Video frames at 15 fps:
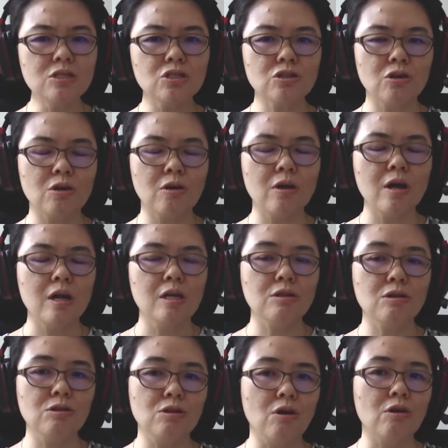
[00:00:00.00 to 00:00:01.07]
So
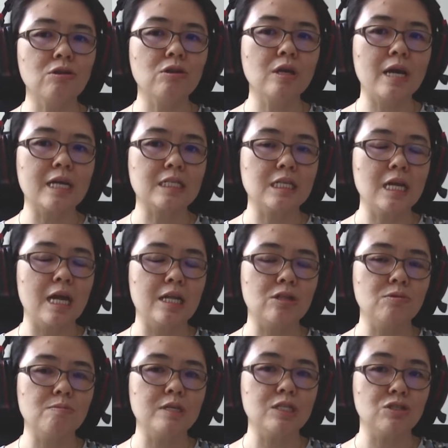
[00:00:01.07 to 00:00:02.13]
the daughter actually
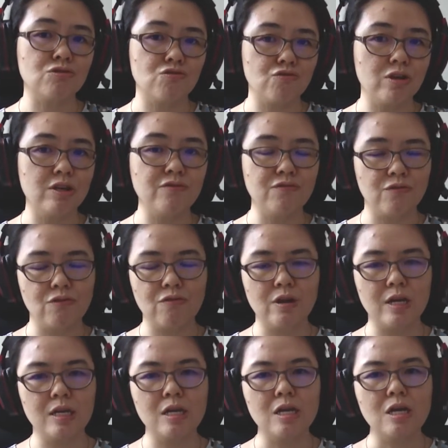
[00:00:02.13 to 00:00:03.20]
had to be screened for
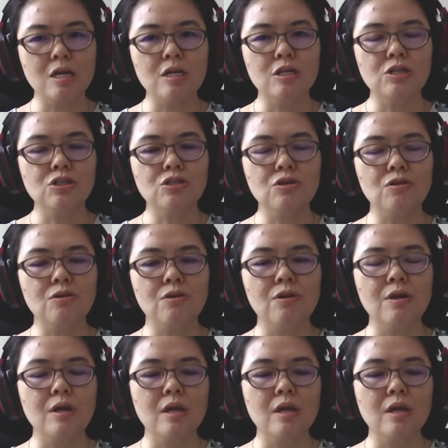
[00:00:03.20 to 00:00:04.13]
it. So